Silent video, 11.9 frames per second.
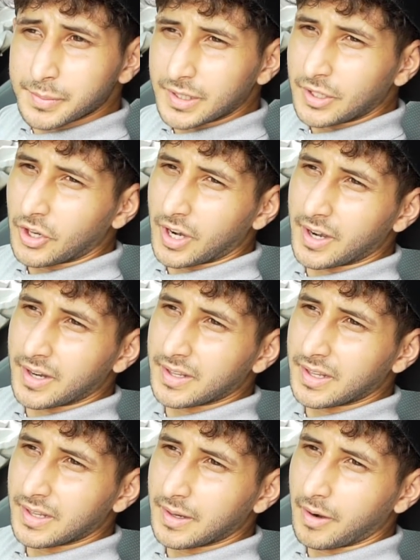But
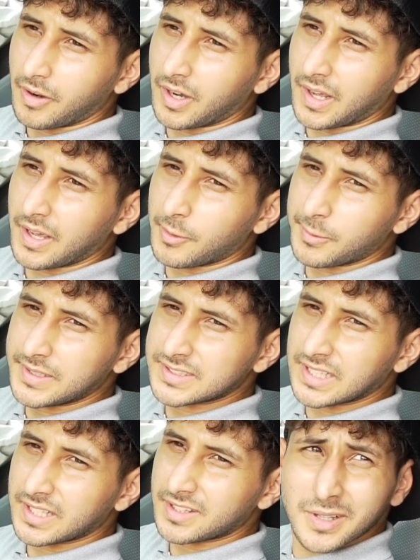aren't I gonna
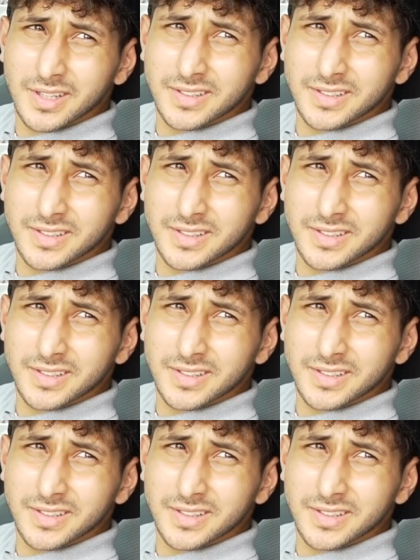reset the?